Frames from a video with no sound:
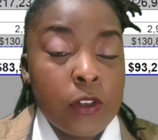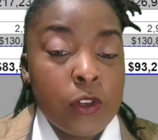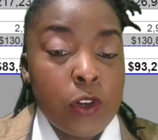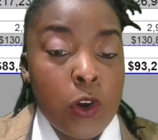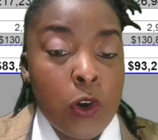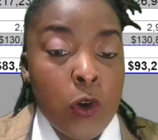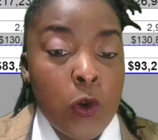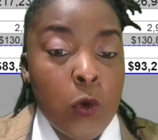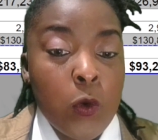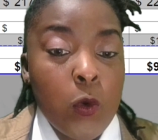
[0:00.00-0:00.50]

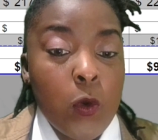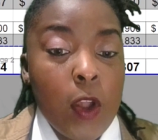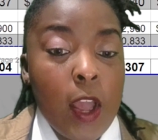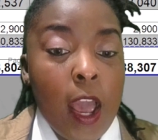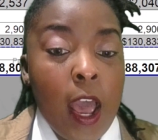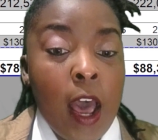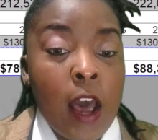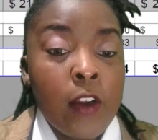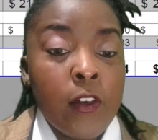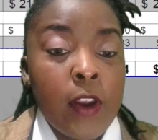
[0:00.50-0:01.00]
So
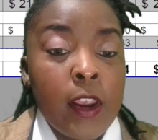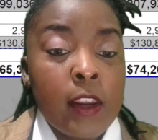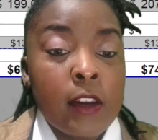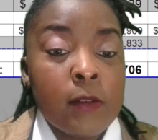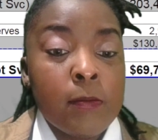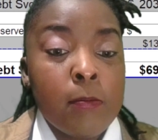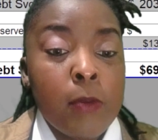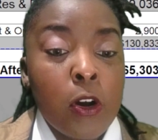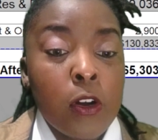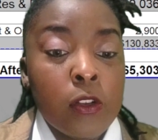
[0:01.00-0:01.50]
on a
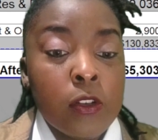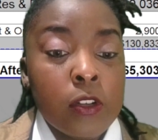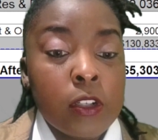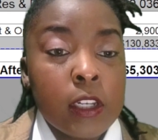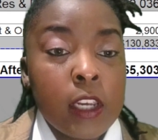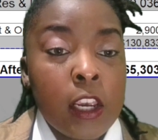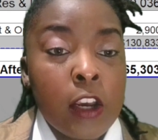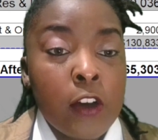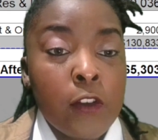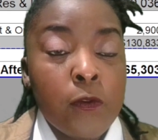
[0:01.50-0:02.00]
smaller
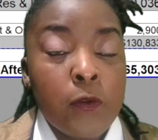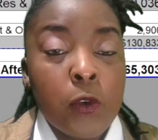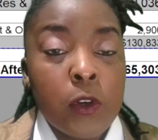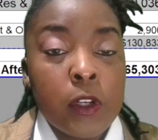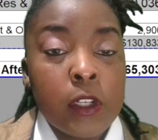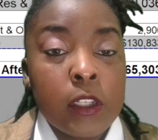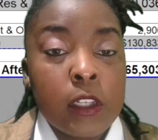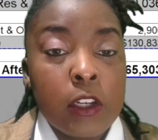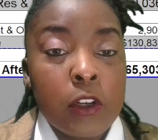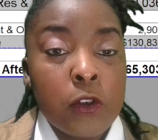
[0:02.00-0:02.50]
scale for a
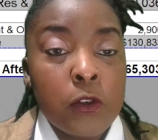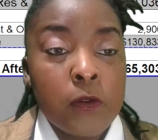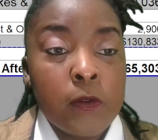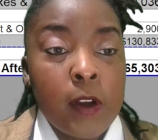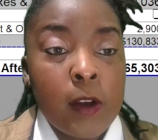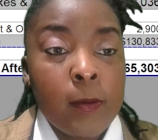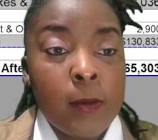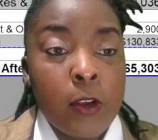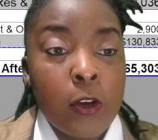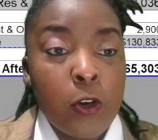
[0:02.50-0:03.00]
single
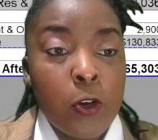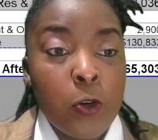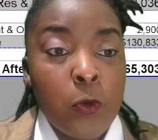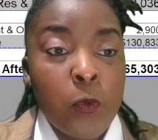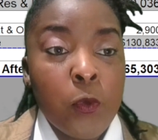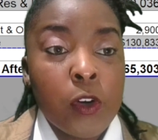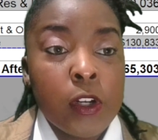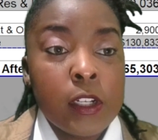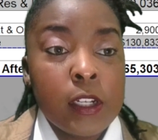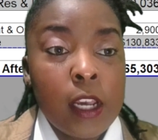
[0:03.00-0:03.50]
family home,
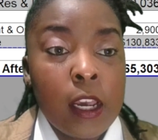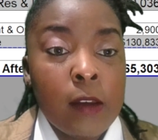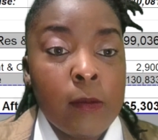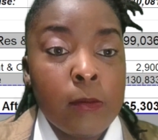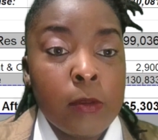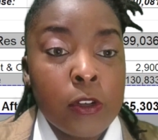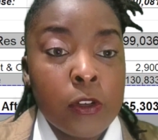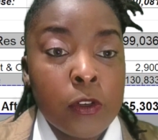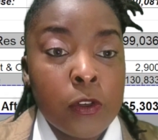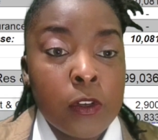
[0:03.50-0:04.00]
one time
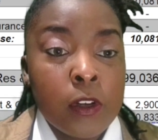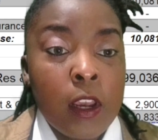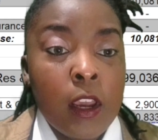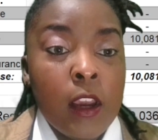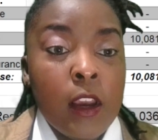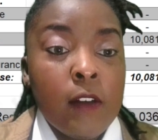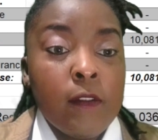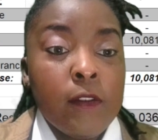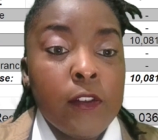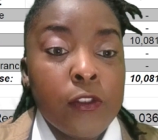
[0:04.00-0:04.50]
build
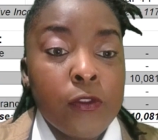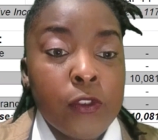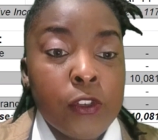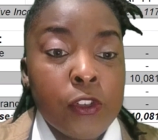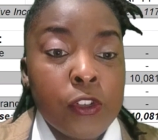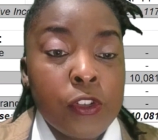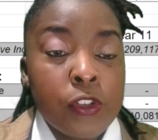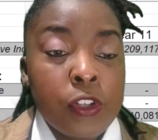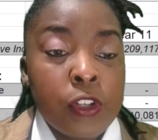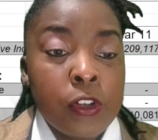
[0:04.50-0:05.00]
for the
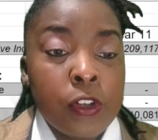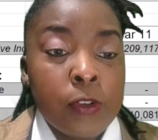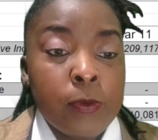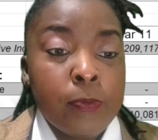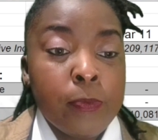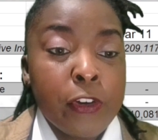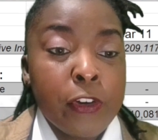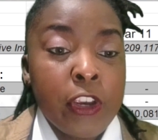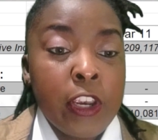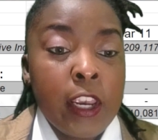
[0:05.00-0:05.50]
first year,
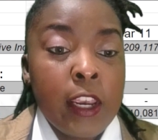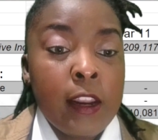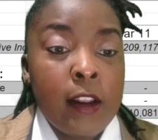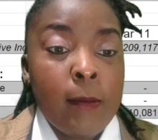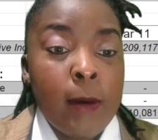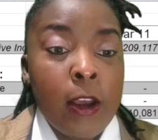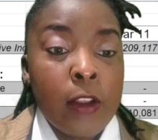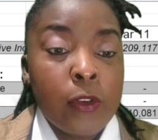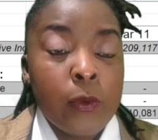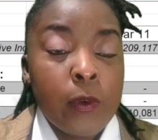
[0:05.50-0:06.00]
bringing in
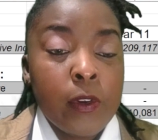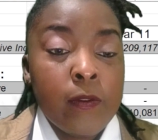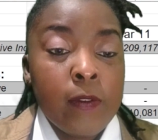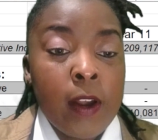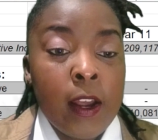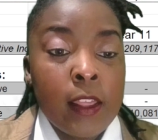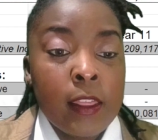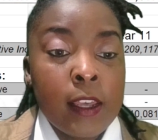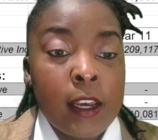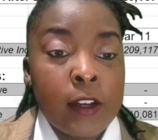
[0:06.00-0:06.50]
about
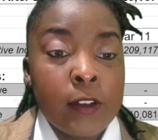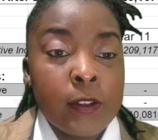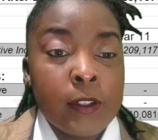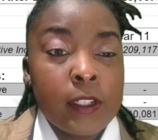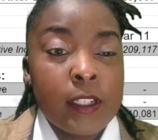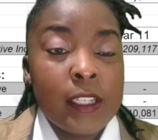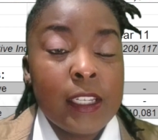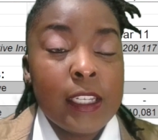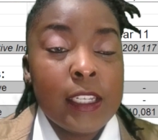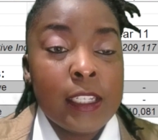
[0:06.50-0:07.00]

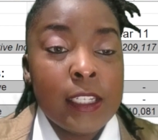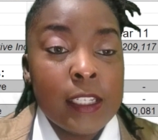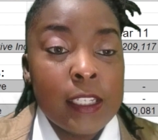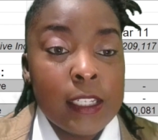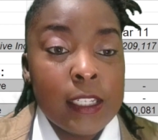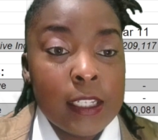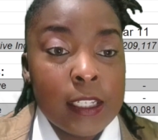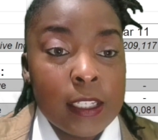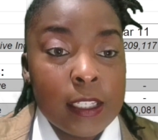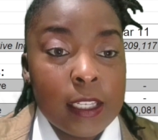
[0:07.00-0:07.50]
25,000
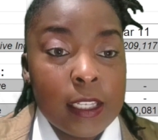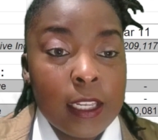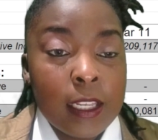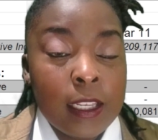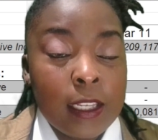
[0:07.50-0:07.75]
is